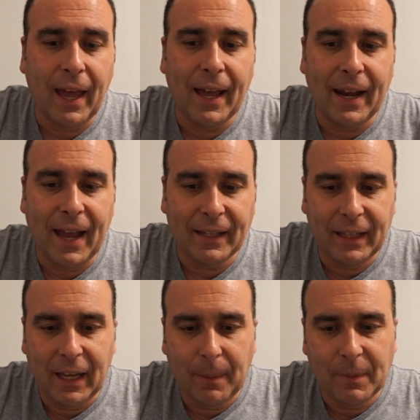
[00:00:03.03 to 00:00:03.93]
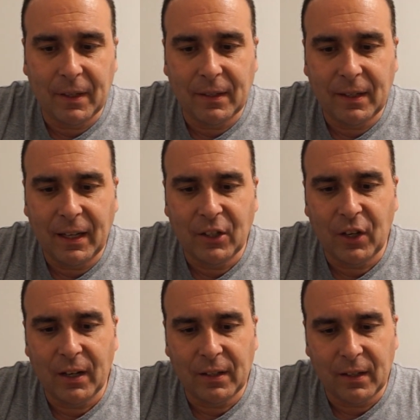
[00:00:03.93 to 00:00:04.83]
at Atgames Sega
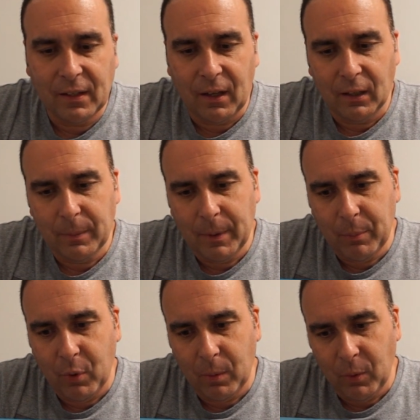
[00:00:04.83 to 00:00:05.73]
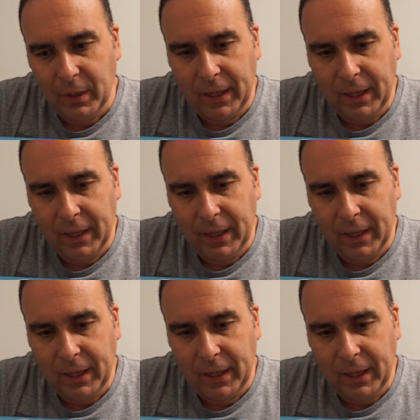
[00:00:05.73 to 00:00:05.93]
Genesis Ultimate Portable